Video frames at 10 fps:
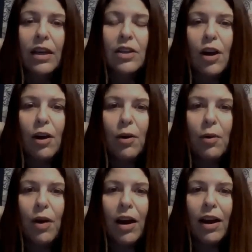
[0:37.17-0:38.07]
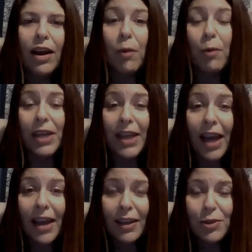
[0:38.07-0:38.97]
So, what we
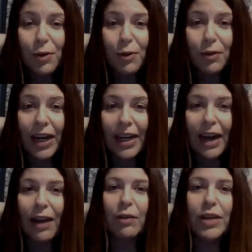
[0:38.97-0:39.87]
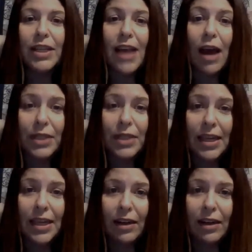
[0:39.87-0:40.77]
can control right now is how we
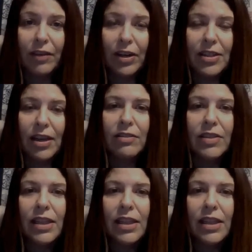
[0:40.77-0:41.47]
take care of ourselves.